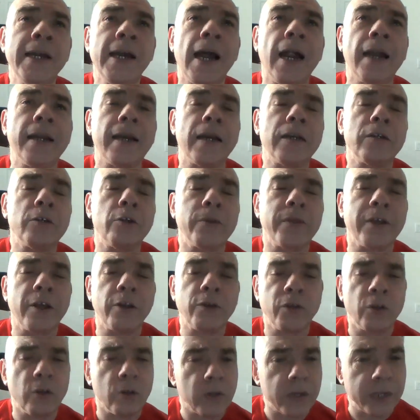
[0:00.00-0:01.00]
And under their
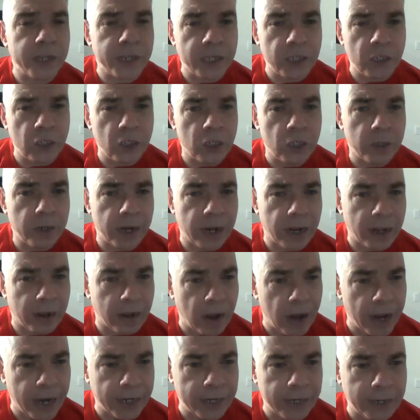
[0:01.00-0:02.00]
tutelage and
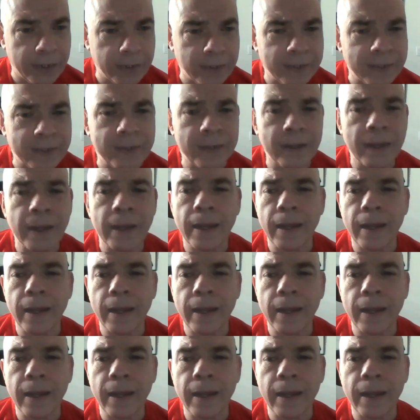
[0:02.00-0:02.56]
guidance,